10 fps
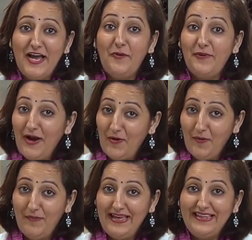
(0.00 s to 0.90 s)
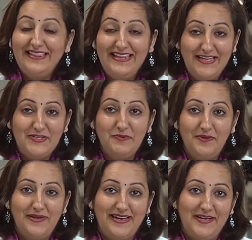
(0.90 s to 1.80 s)
We are hoping they too will
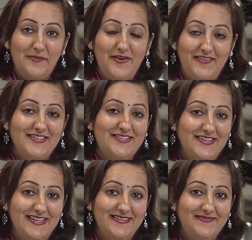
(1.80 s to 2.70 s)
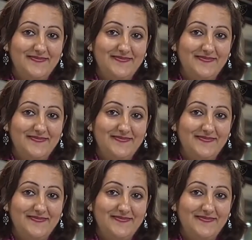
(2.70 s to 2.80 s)
make an appearance today.